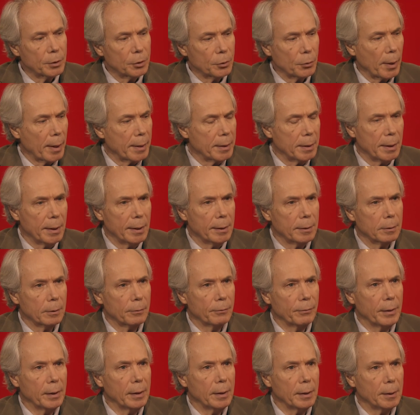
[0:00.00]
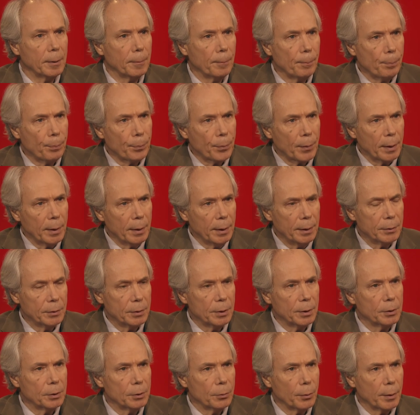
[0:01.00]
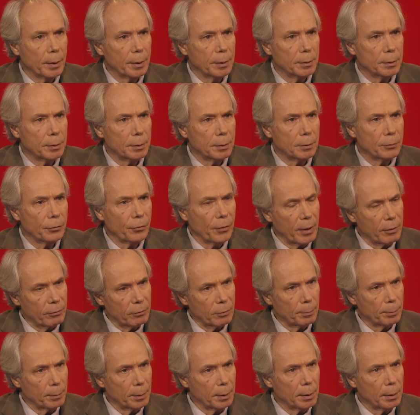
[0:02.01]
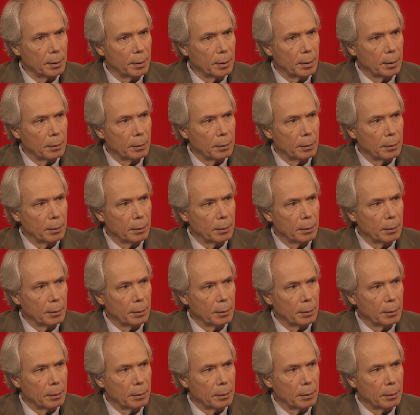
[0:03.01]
tried to intervene in situations favorably,